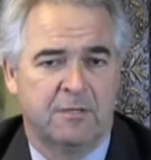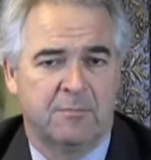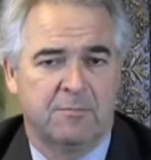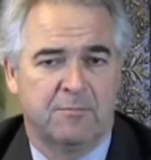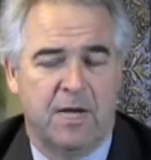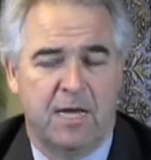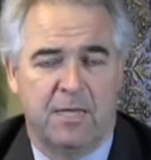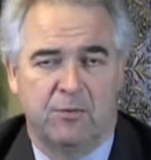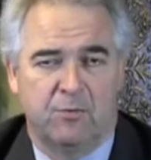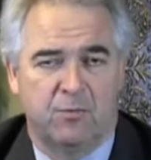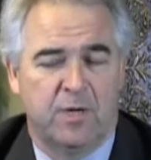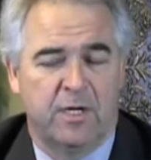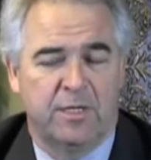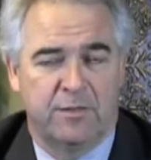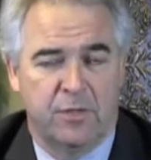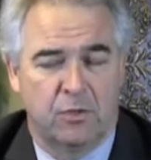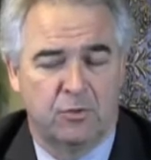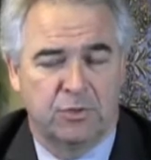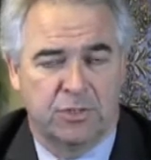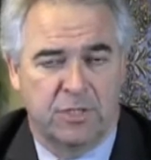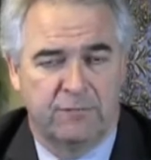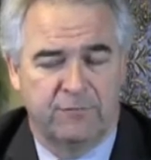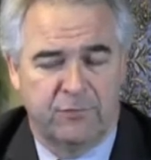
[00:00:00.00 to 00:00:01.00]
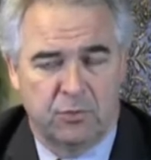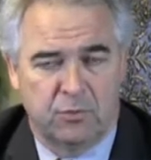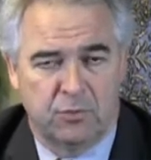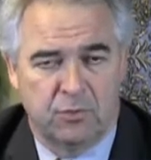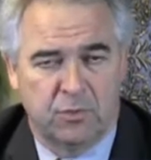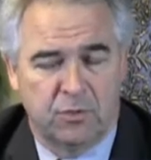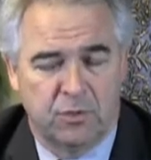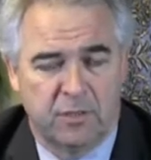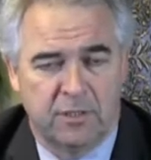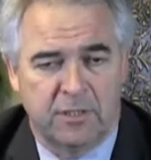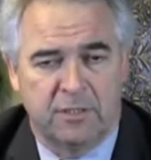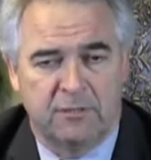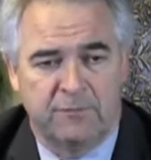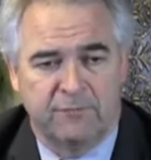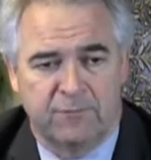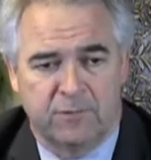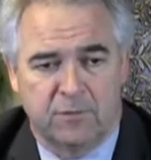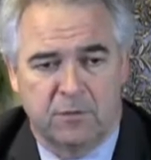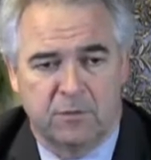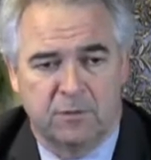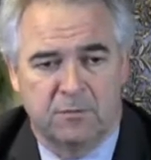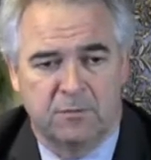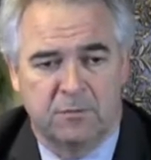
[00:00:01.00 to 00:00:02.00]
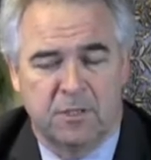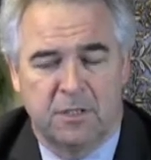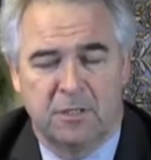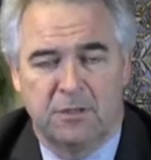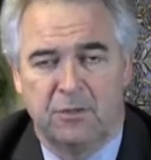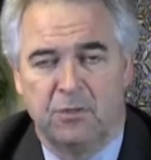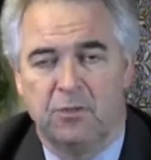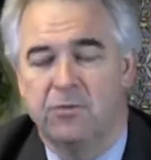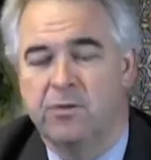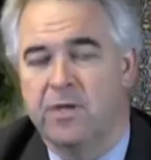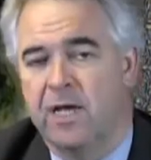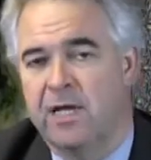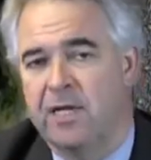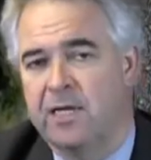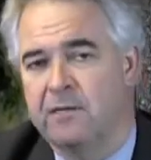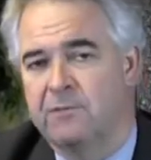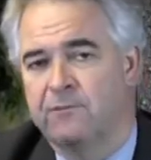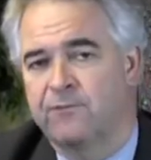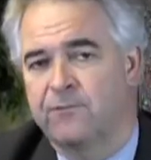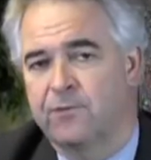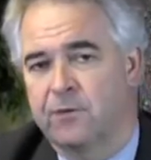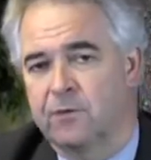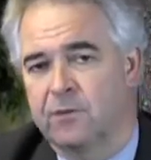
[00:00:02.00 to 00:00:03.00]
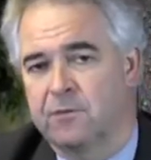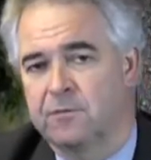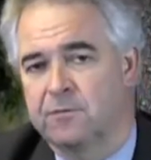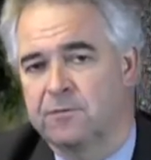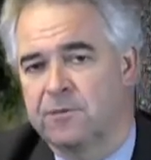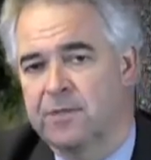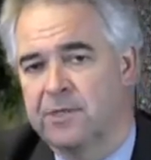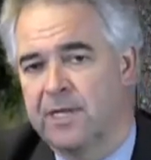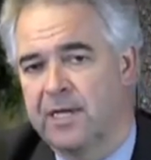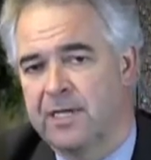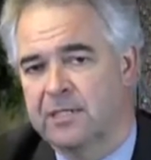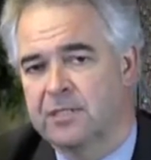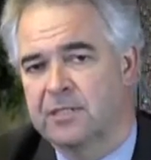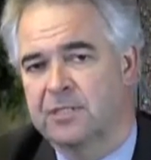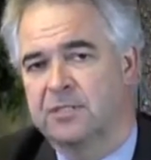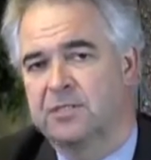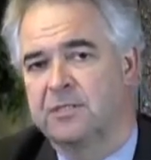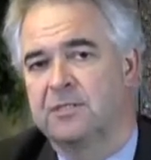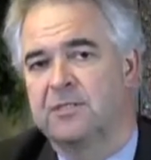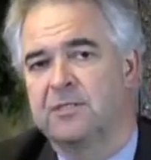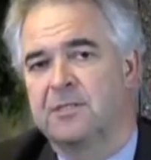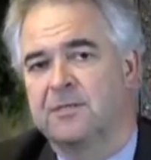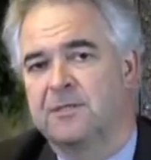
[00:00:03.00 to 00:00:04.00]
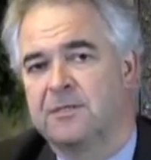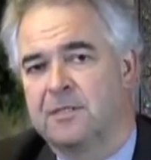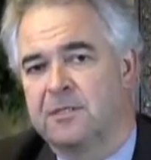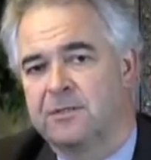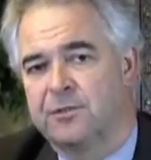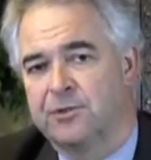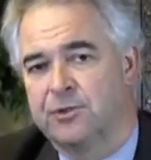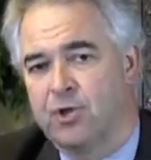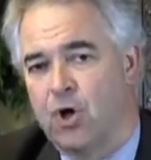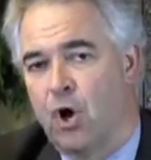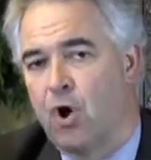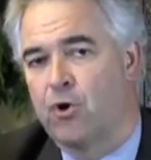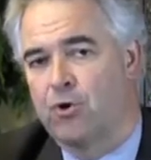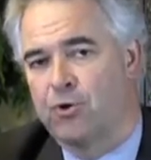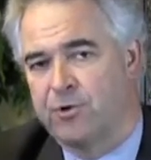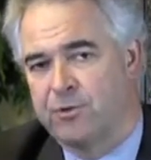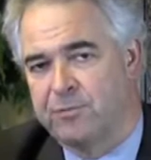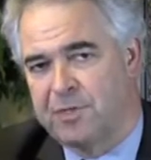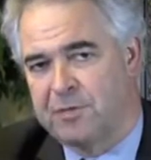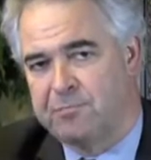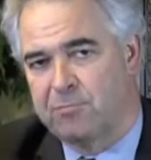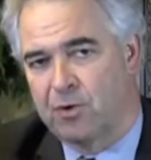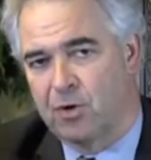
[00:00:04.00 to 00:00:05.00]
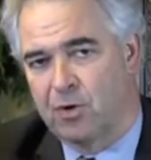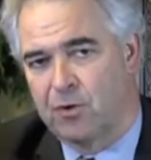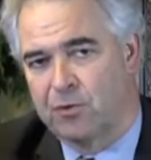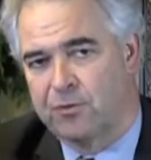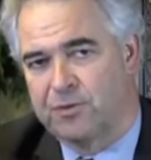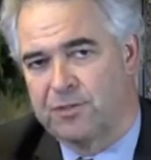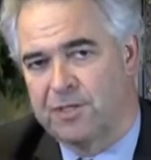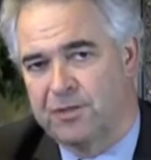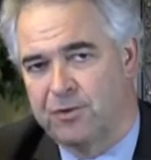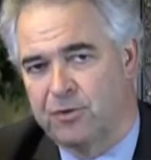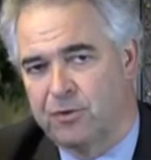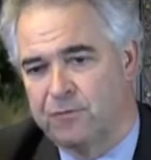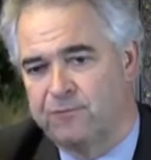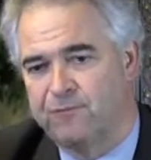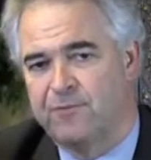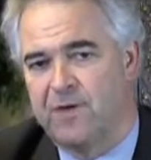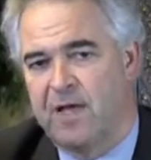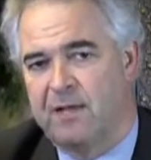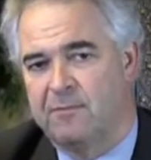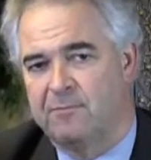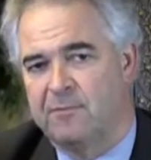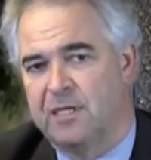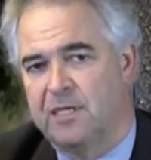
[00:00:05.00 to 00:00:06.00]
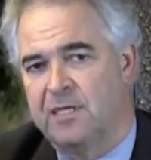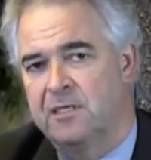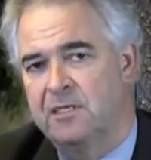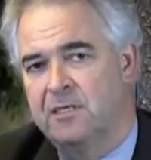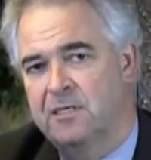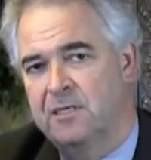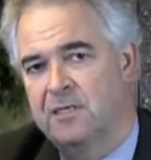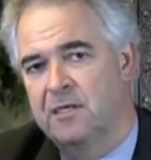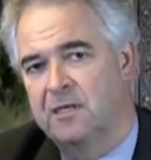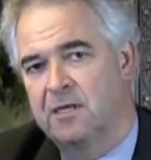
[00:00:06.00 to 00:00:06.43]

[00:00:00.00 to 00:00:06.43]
by the way, those of you who are looking for a new name for the next daughter to be birthed in your family,